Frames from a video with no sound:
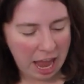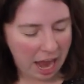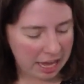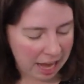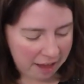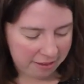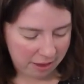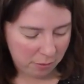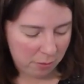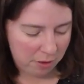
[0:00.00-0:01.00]
And yes,
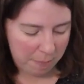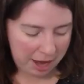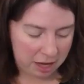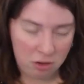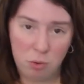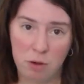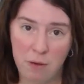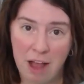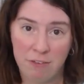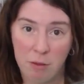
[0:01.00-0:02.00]
this one was a pain to
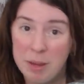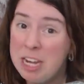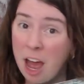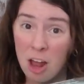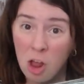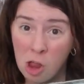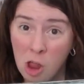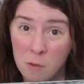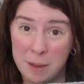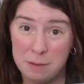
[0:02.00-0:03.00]
unravel, but not all
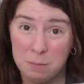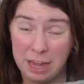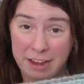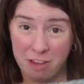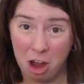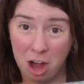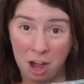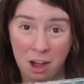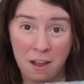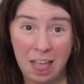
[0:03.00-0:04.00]
homemade blanks are.
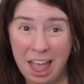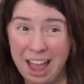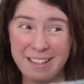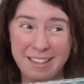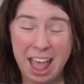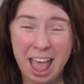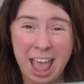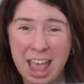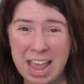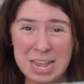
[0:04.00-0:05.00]
I'd
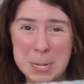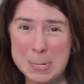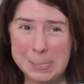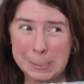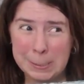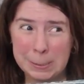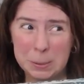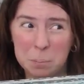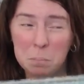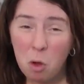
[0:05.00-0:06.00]
say
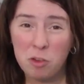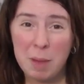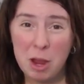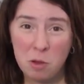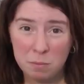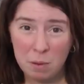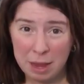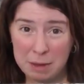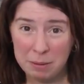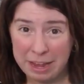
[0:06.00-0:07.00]
most of my
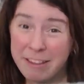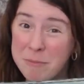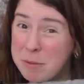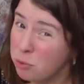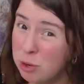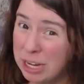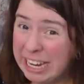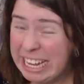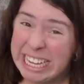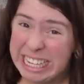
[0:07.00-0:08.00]
homemade blanks have been
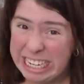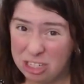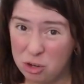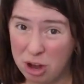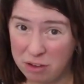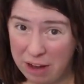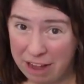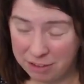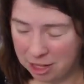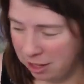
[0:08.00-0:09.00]
pretty easy to
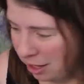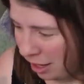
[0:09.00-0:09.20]
unravel.